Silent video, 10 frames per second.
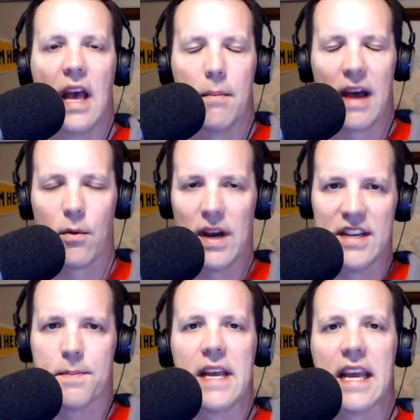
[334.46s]
By the way,
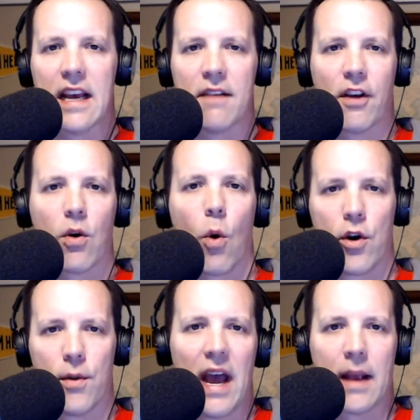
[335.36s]
speaking of the
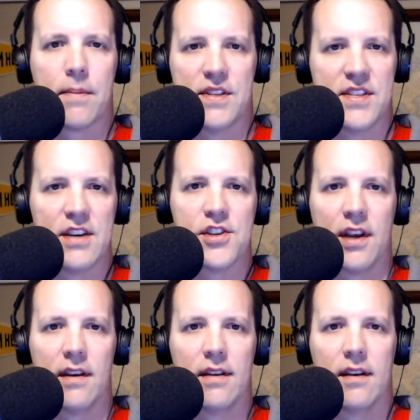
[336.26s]
quarterback
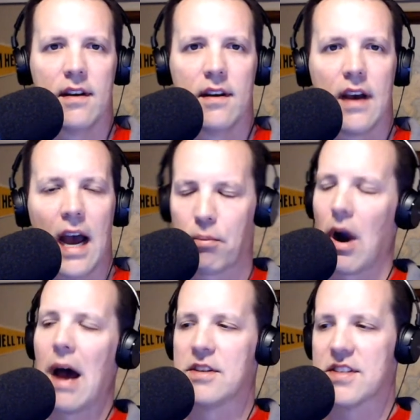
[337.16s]
position, I
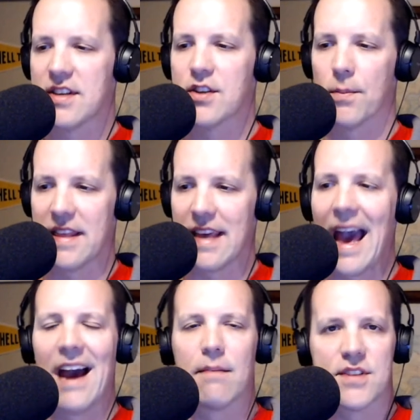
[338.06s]
promise this will be the
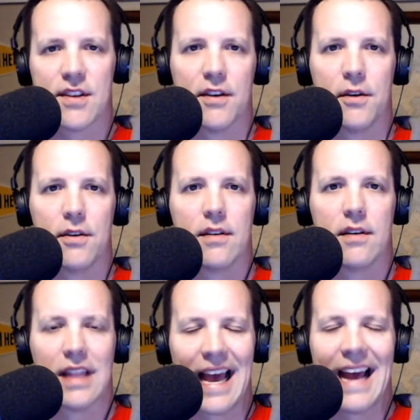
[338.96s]
absolute
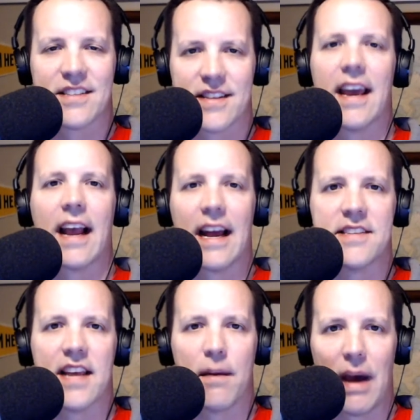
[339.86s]
last thing I
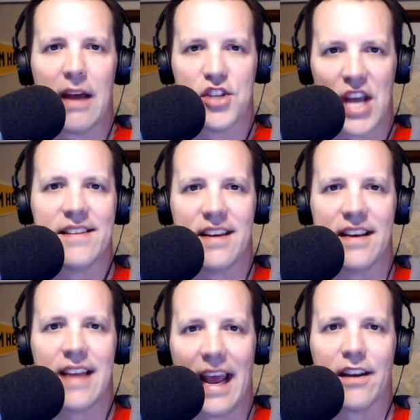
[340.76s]
say about
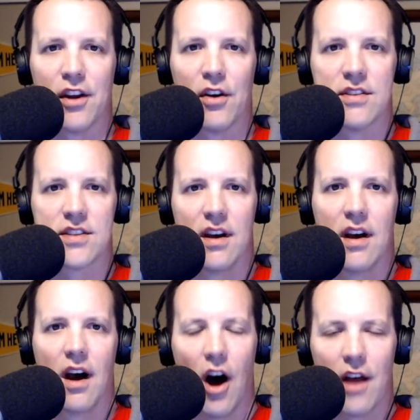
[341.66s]
JT Daniels
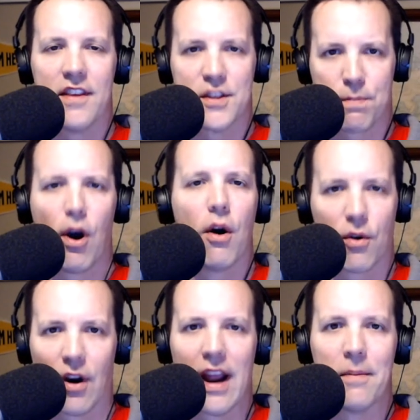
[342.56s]
on this
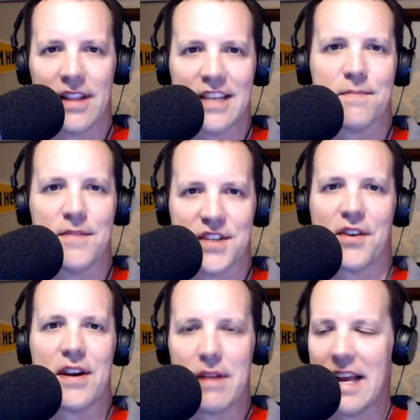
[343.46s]
program unless
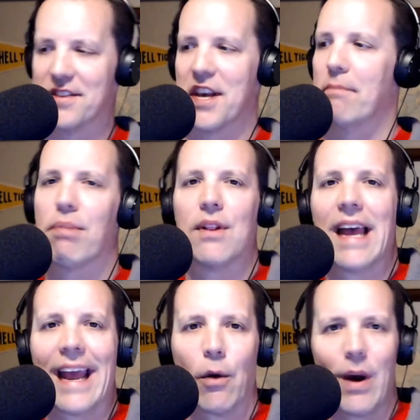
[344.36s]
Missouri ends up
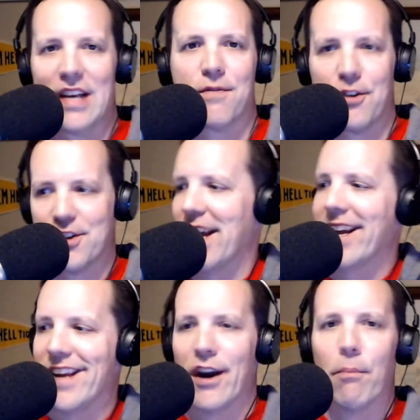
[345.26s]
playing West
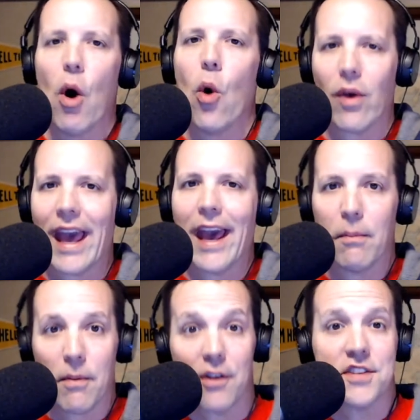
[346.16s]
Virginia in a bowl
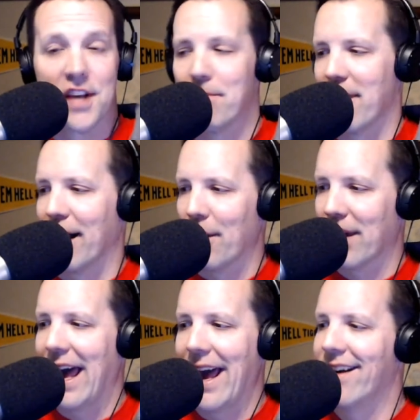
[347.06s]
game or something,
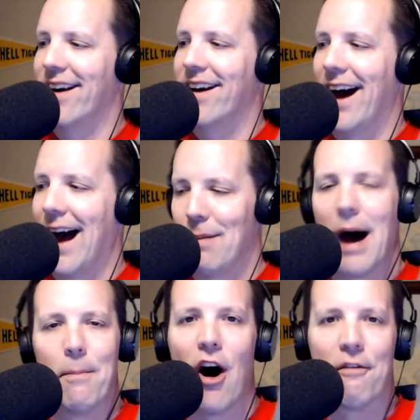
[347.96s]
okay?
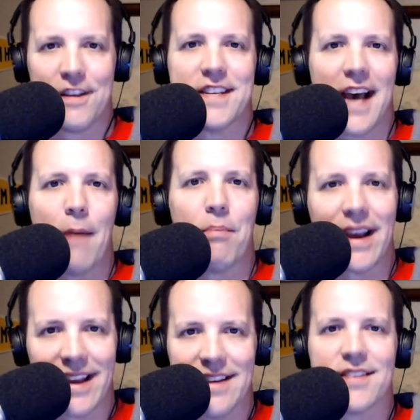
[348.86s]
I'm off the
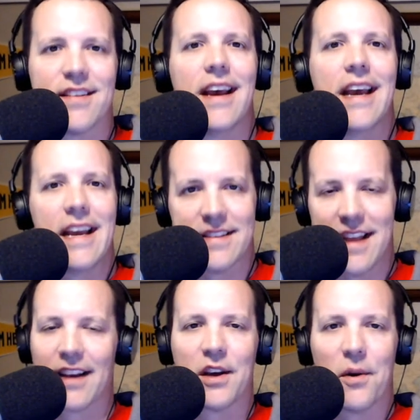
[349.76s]
topic. He's
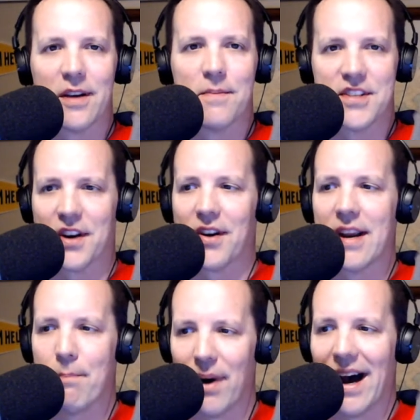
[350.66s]
not going to
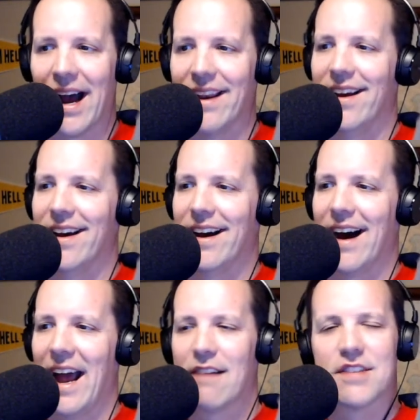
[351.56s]
Missouri, but
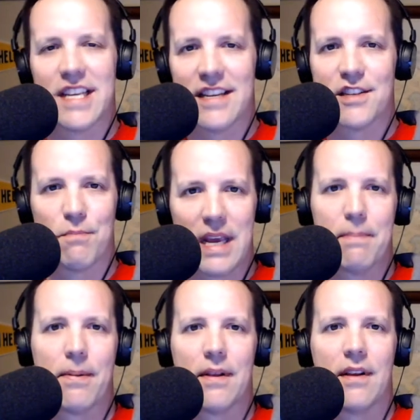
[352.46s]
I have seen some
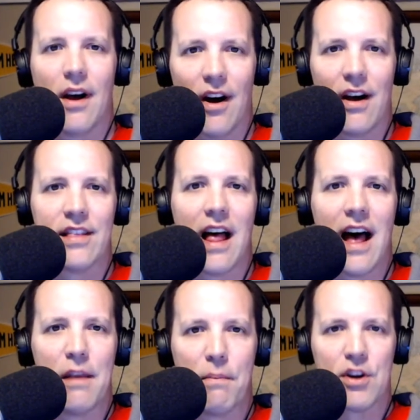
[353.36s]
people
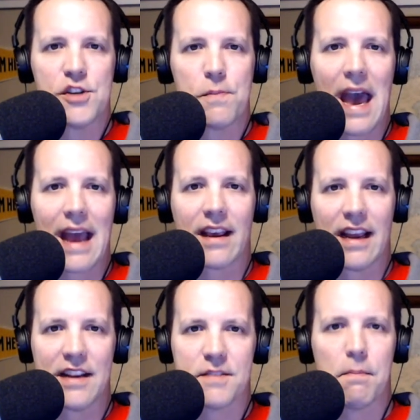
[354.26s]
online push back
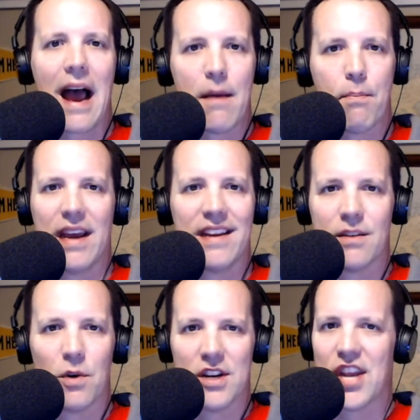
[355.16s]
against my
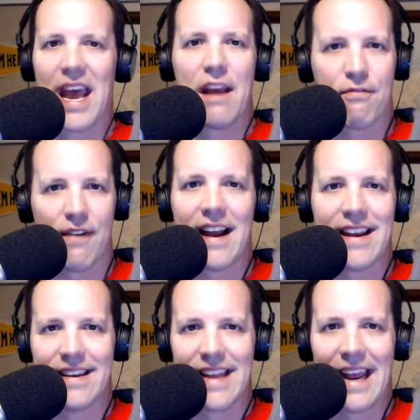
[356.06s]
opinion, which, hey, fine
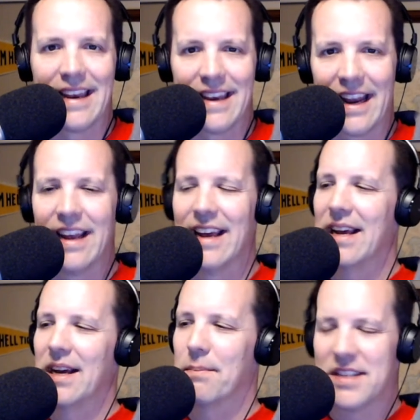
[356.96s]
and dandy,
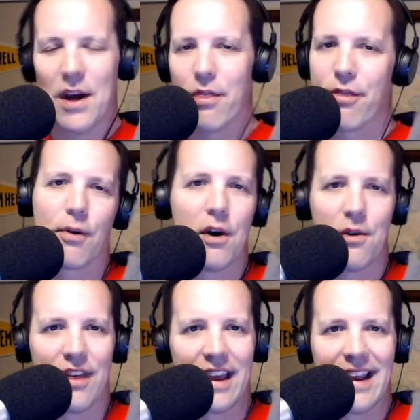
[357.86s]
but don't throw
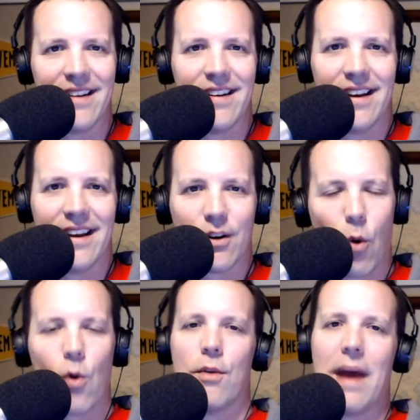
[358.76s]
the
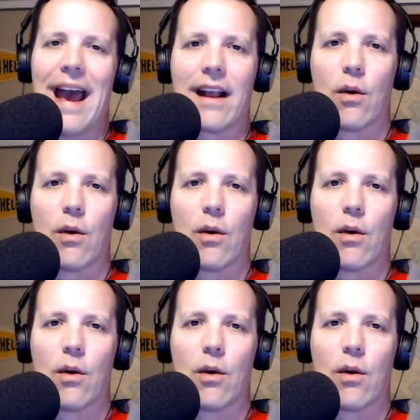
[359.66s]
quarterback